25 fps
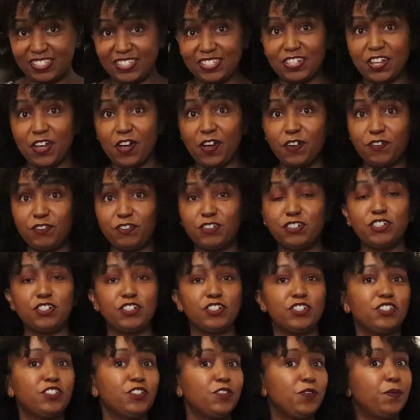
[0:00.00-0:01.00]
soft,
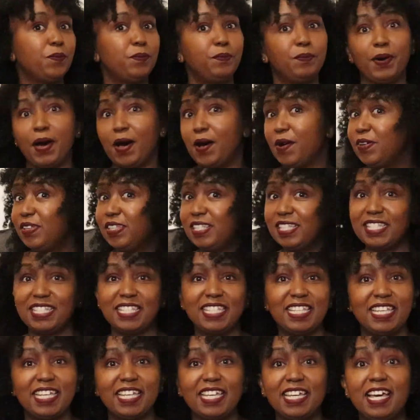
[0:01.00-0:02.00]
so
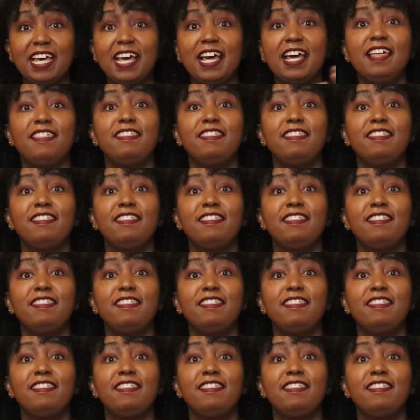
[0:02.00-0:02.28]
bouncy.